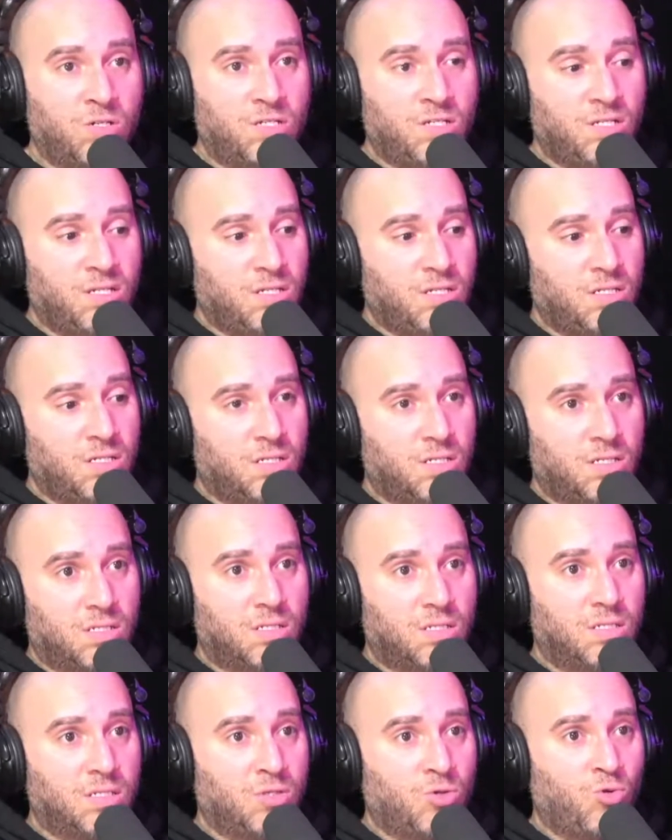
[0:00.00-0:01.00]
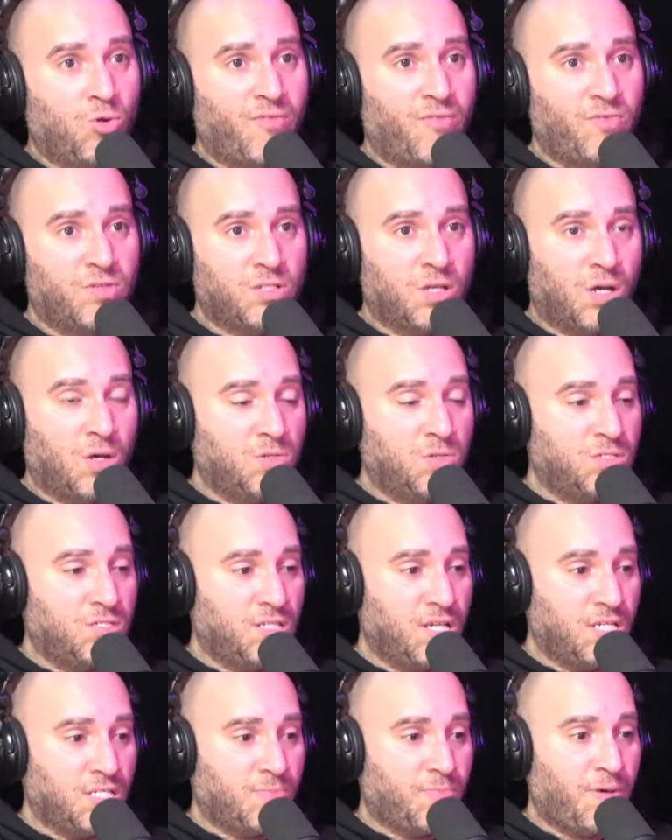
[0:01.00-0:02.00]
of whoever's the owner of
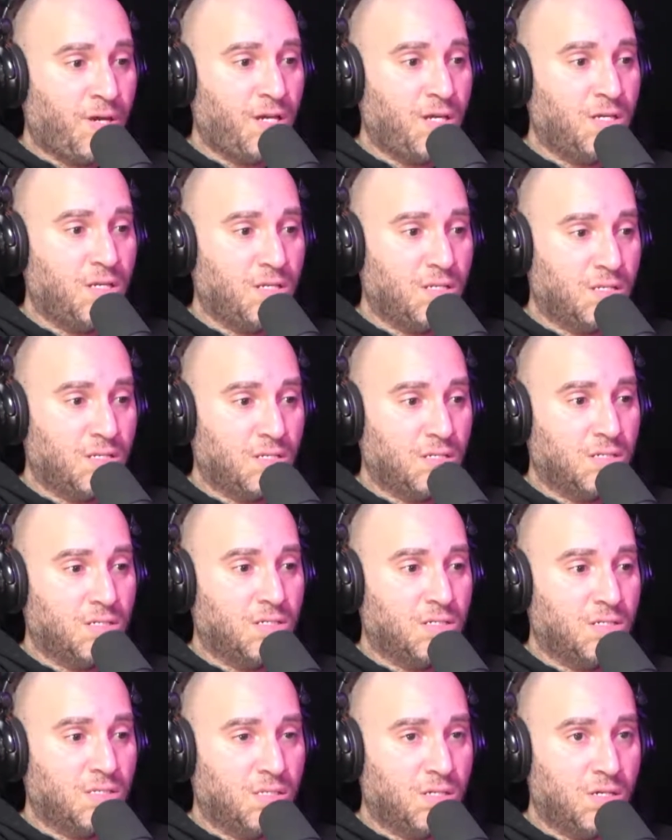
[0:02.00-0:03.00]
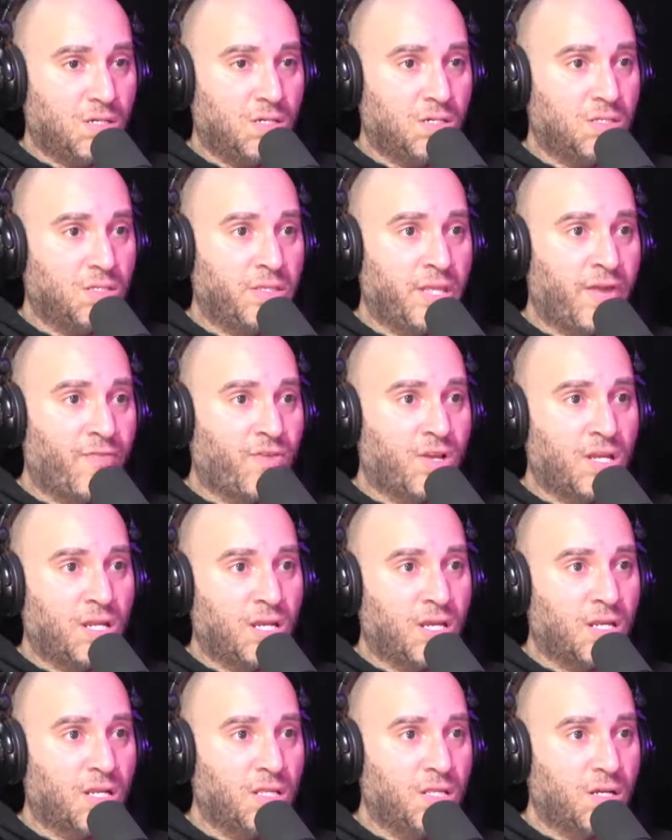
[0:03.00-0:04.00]
that spot, they're never gonna
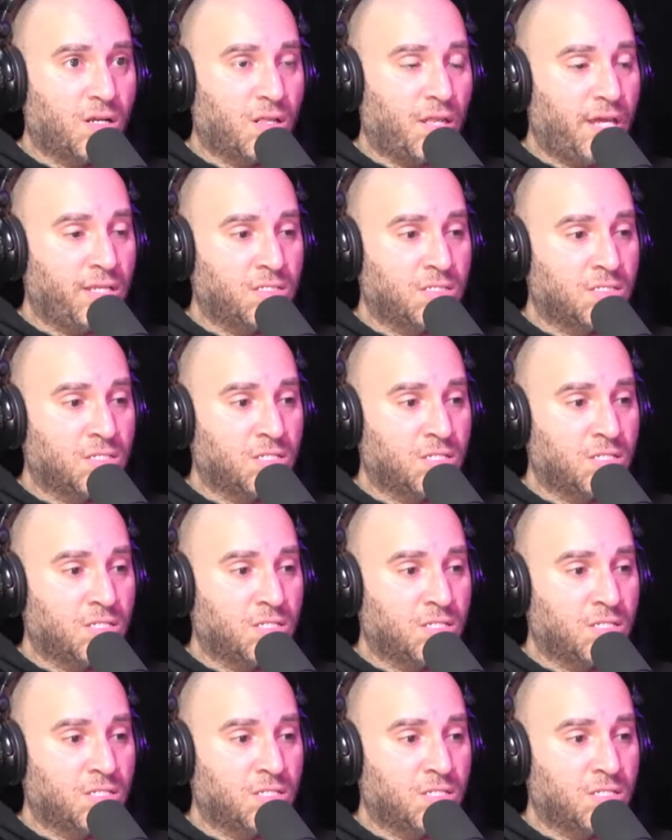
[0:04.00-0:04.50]
get a liquor license in